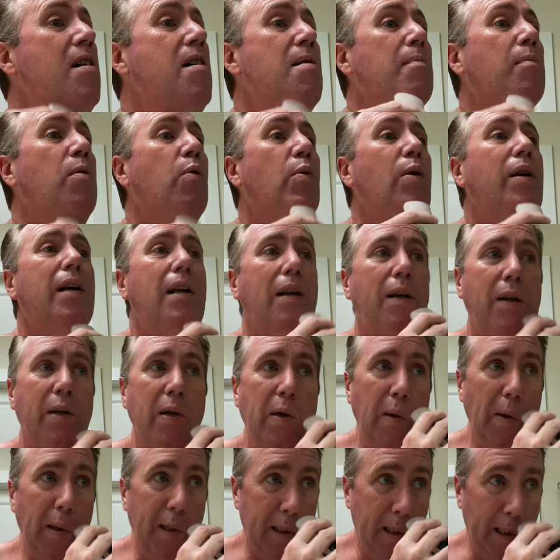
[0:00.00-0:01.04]
But what it'll
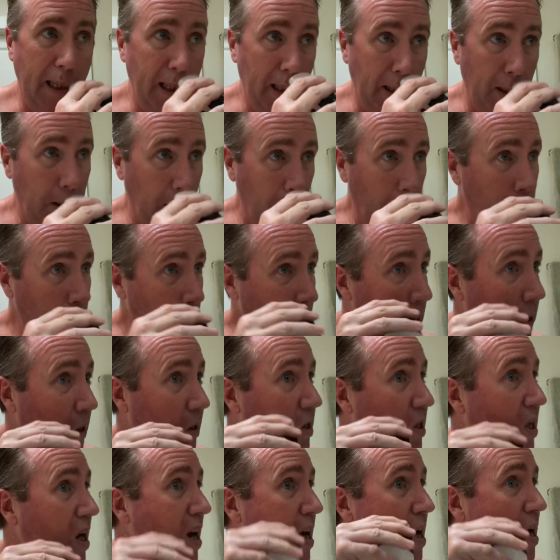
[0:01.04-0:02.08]
do is take those little
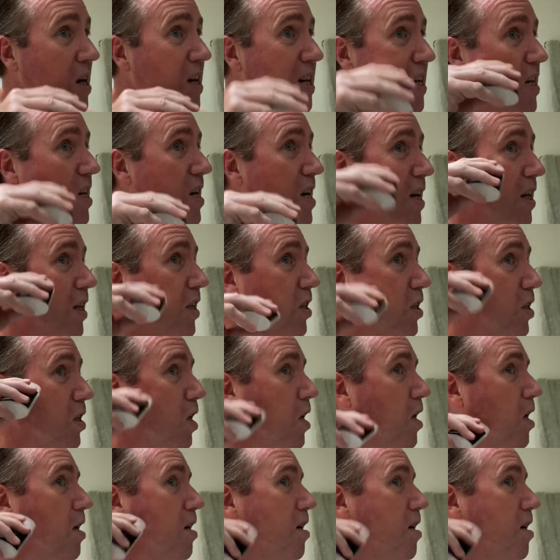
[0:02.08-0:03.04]
tiny nicks